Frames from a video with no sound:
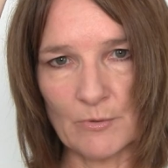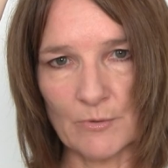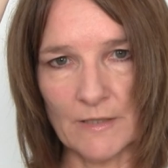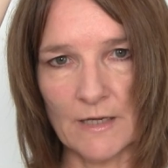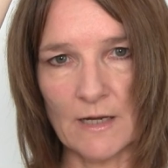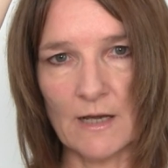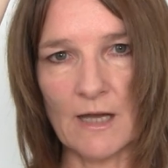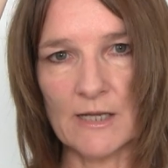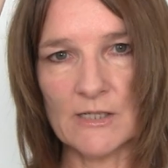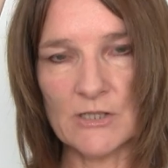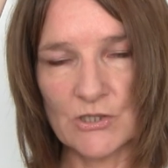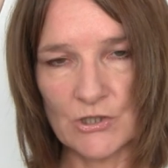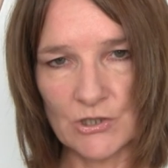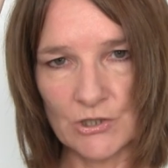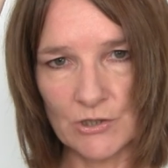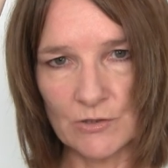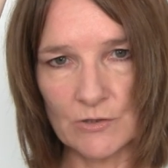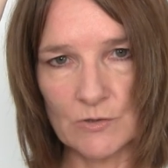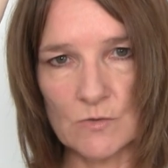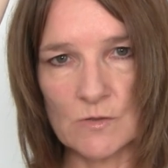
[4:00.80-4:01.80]
point. I
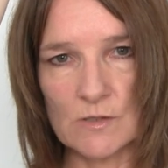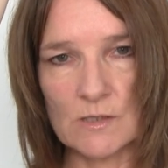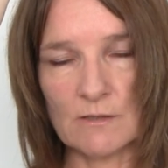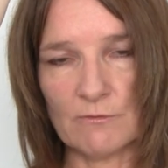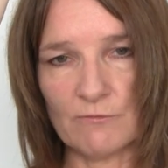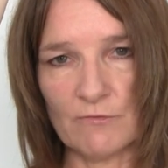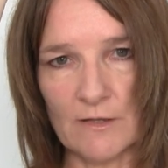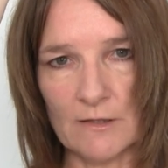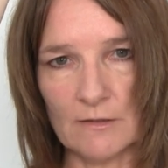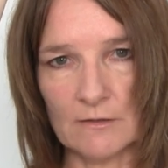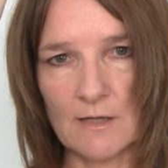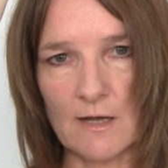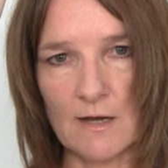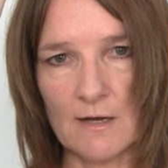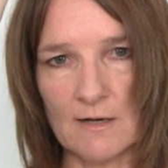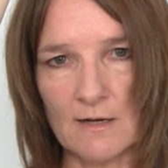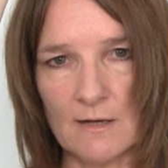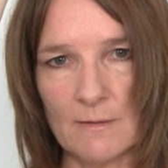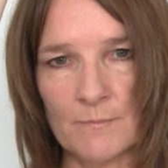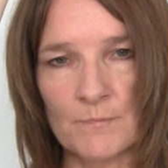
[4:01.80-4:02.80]
choose to feel
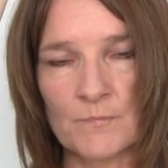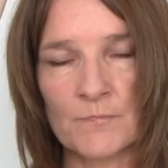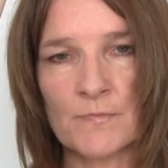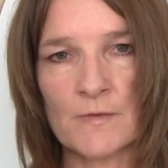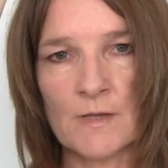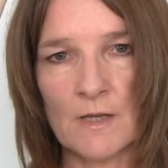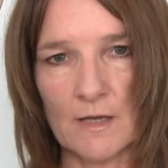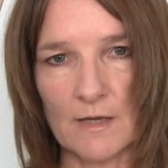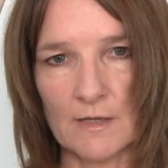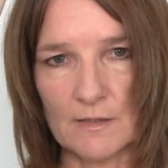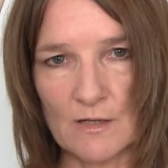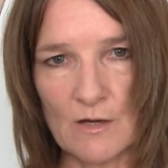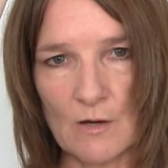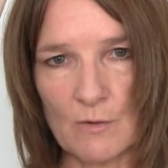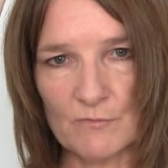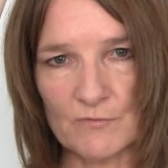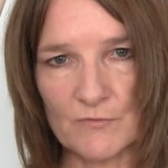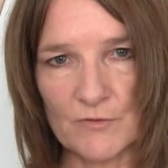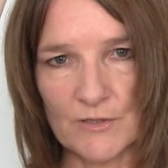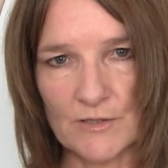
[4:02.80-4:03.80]
calm and
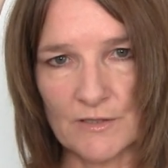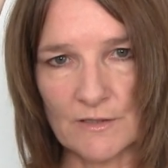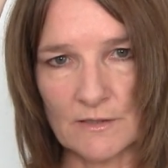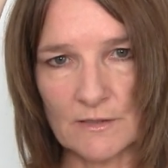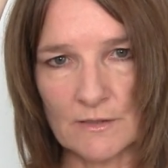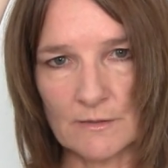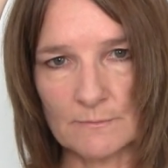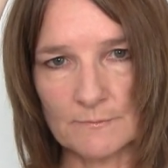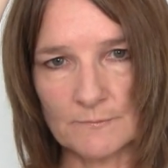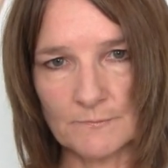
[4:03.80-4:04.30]
confident.